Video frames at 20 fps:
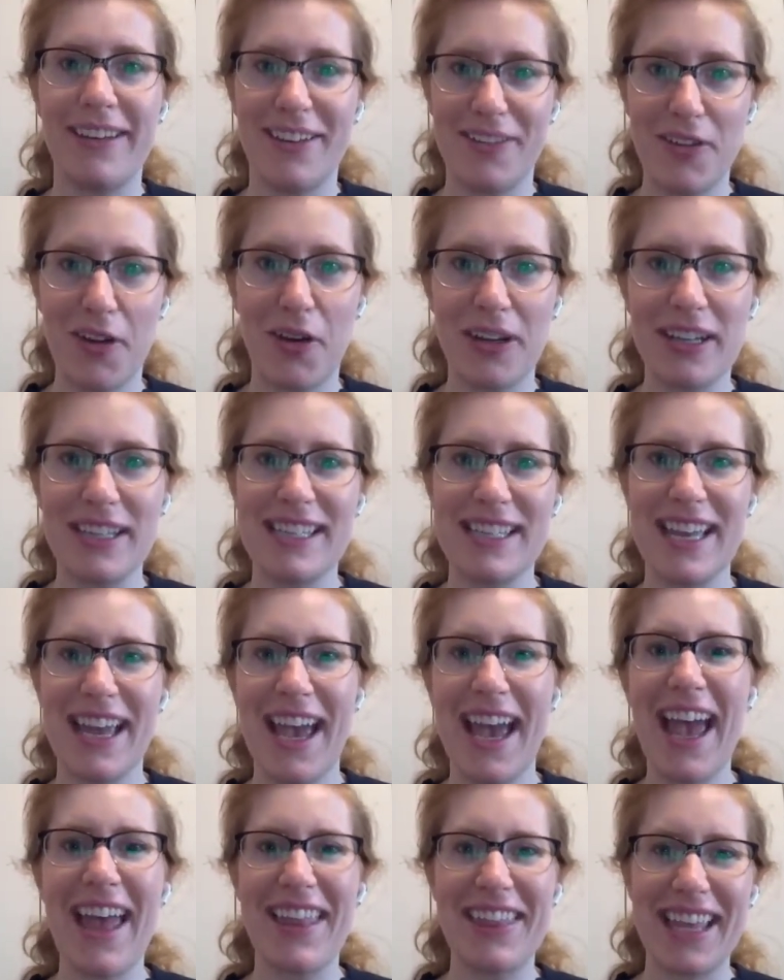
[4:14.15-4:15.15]
Of course,
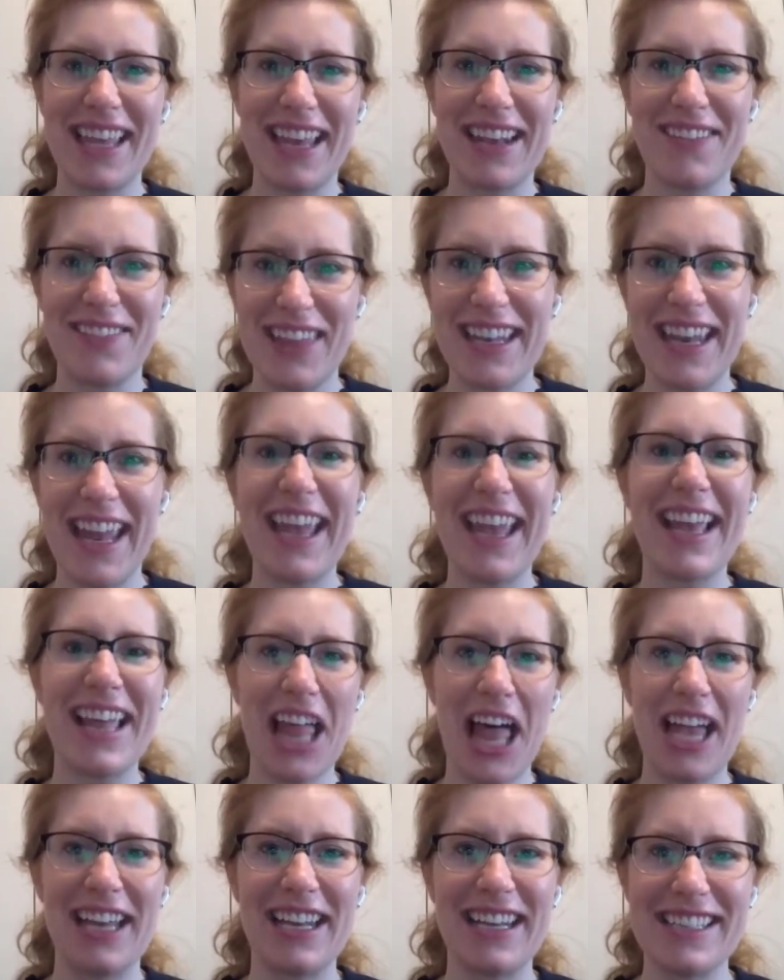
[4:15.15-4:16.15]
at the end of the day,
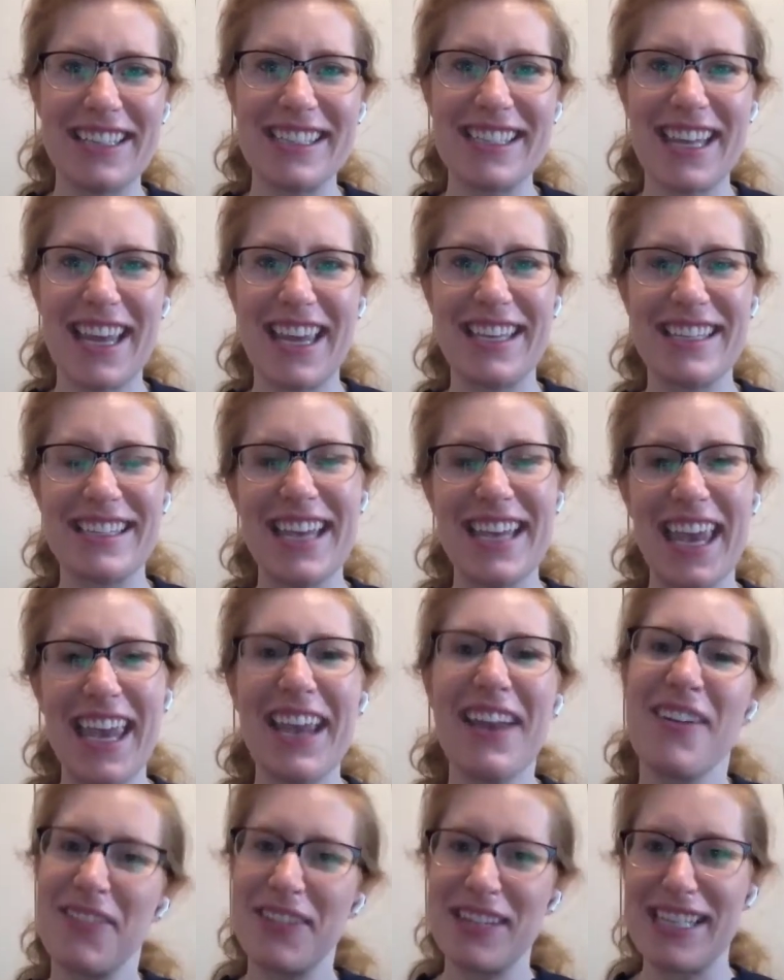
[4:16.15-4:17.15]
client is
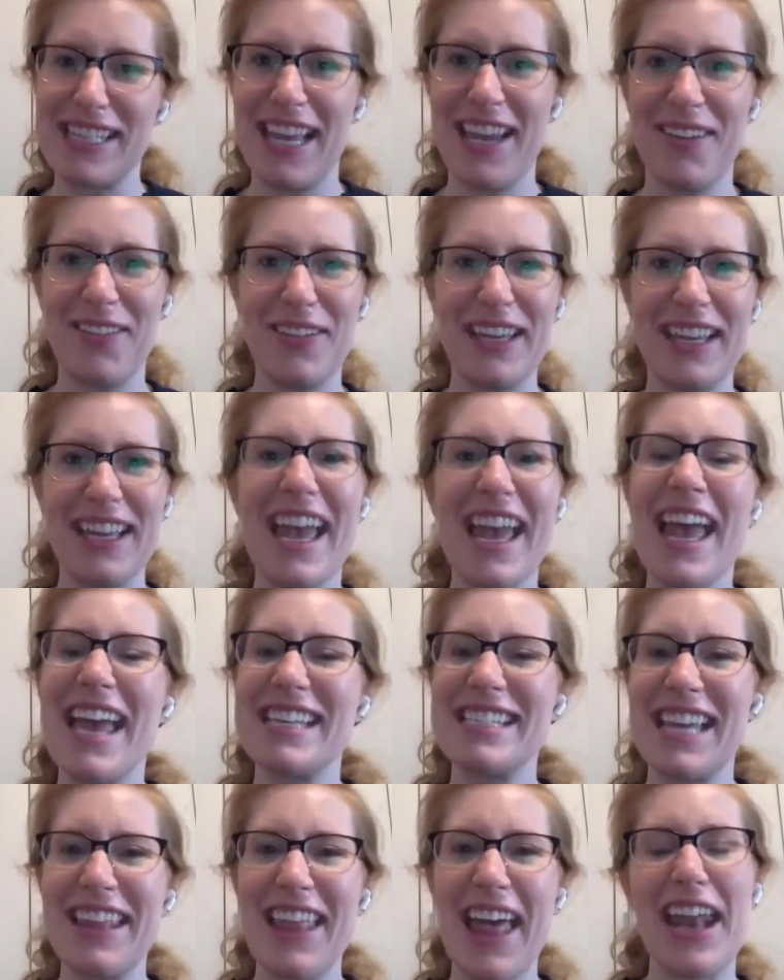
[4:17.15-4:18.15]
king. We
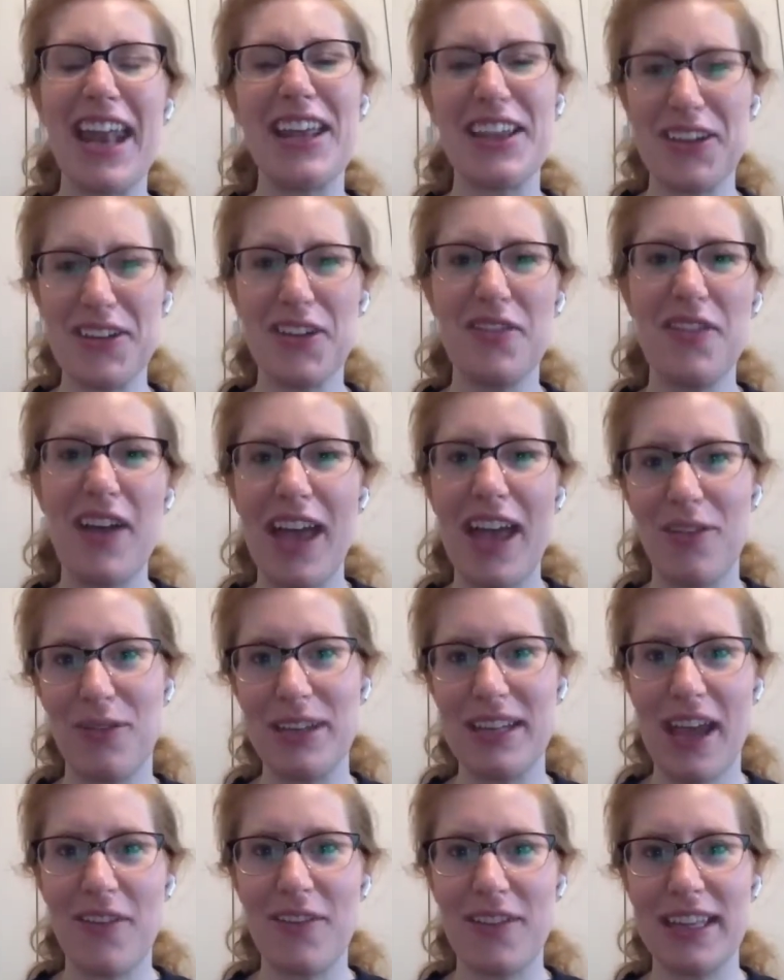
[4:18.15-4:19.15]
say that at UNIFI, and we
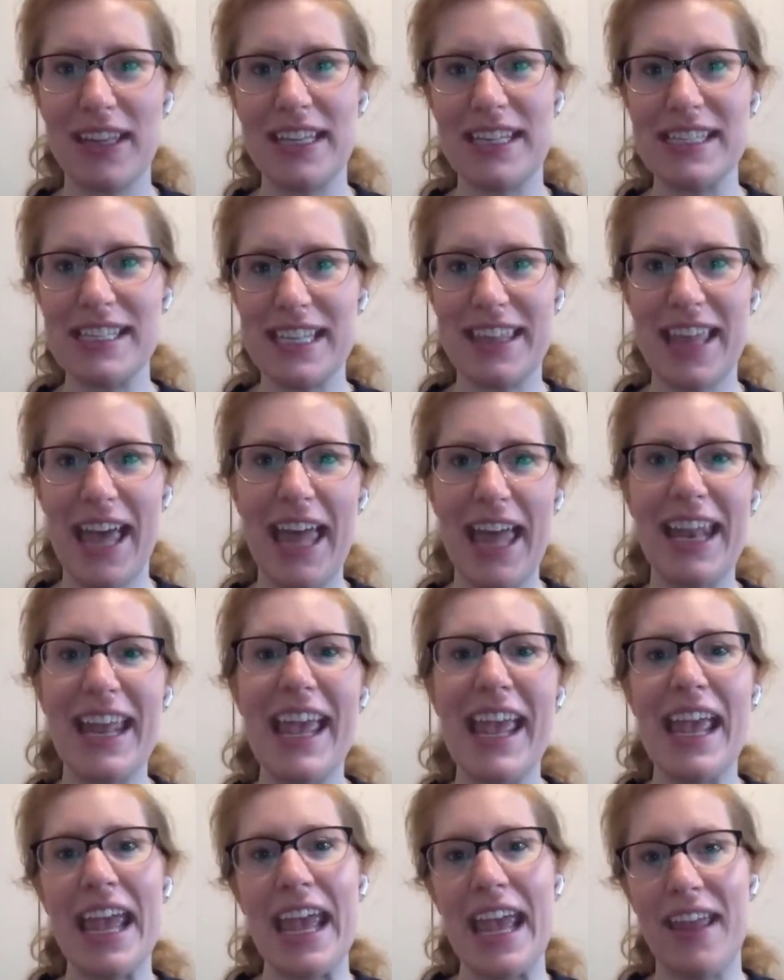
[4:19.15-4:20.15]
definitely see that
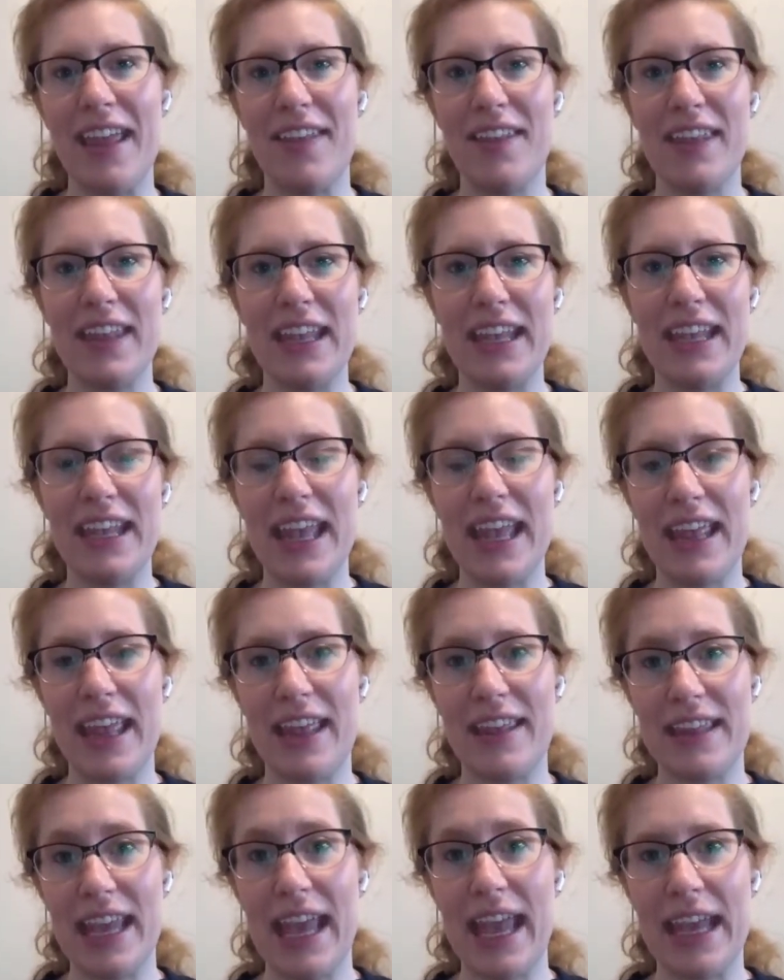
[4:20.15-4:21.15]
in the
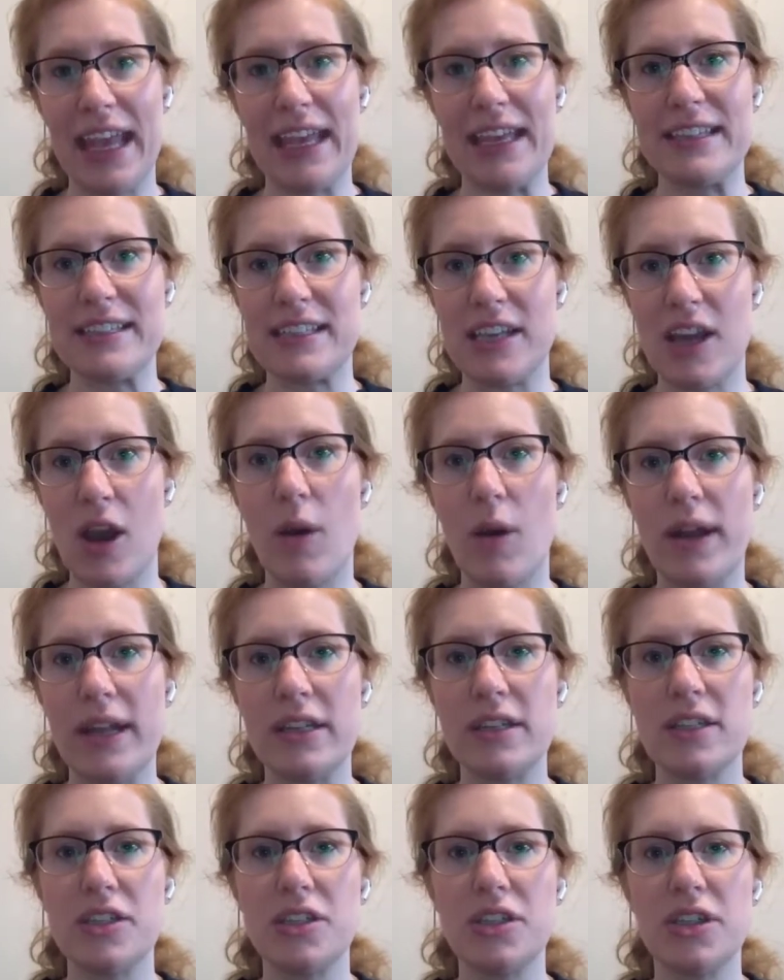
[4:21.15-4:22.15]
AECO
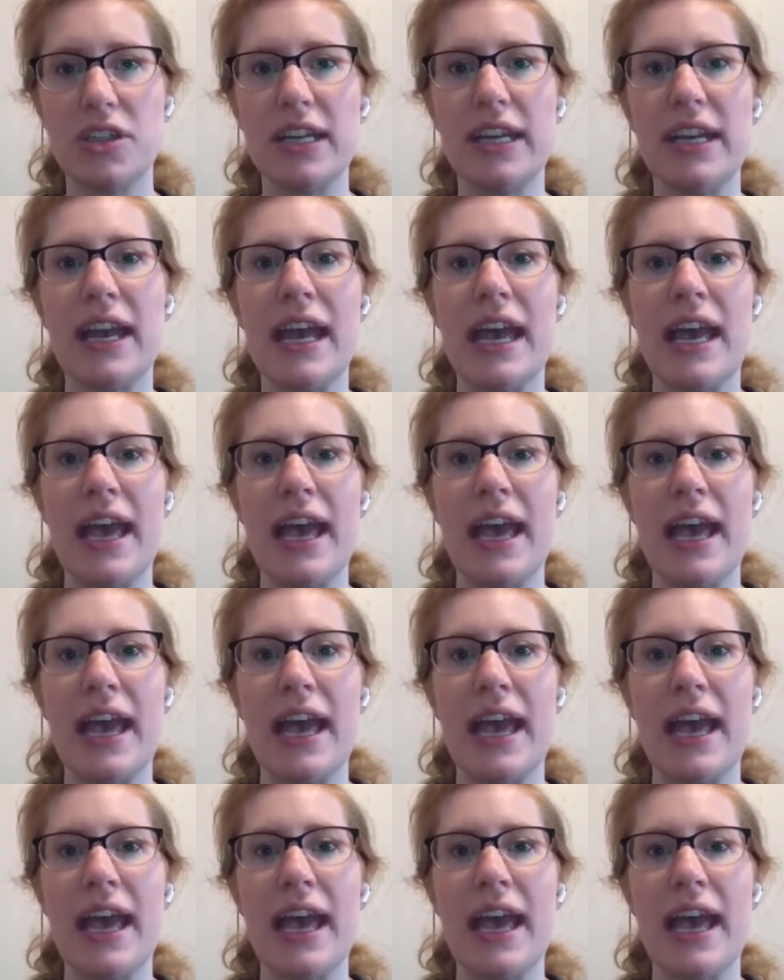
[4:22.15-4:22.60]
industry.